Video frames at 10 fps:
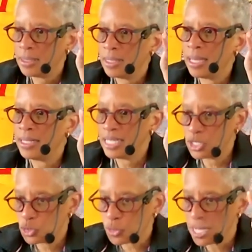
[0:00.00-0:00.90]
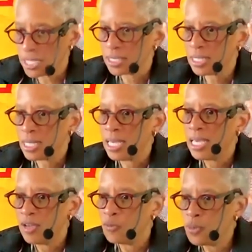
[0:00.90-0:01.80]
and distrust,
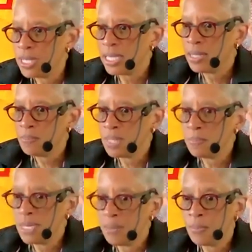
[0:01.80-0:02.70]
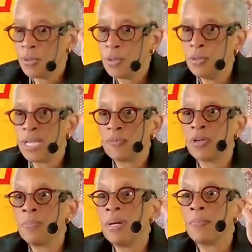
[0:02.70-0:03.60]
if we can be people who can
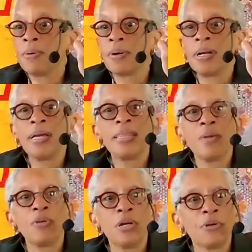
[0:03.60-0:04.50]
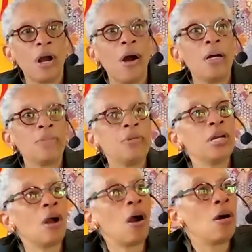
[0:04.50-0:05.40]
remember that we
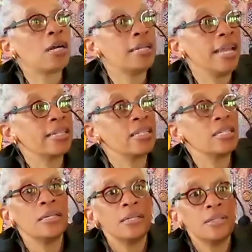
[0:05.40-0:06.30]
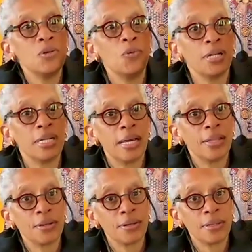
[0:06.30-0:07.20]
are all connected to one
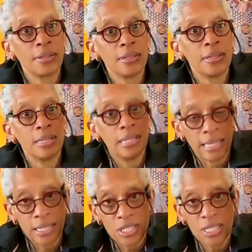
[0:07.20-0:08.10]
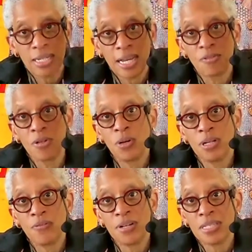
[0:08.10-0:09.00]
another. Each and every one
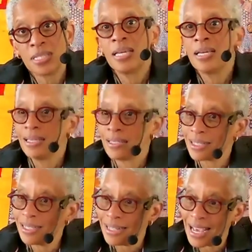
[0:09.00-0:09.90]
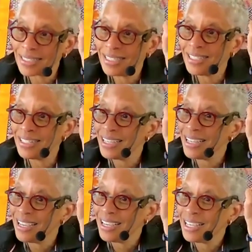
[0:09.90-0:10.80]
of us is connected
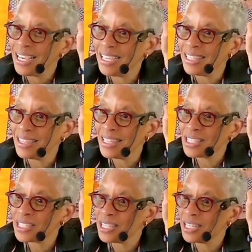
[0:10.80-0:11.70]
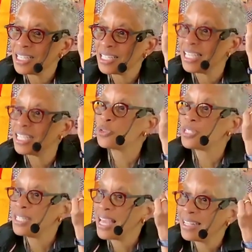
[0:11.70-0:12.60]
in this
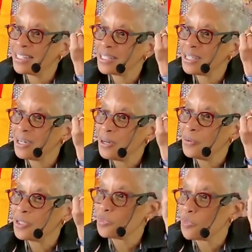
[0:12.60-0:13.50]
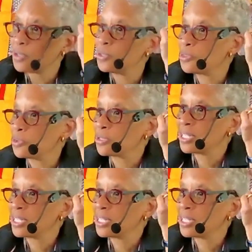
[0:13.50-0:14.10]
Indra's net, which Martin Luther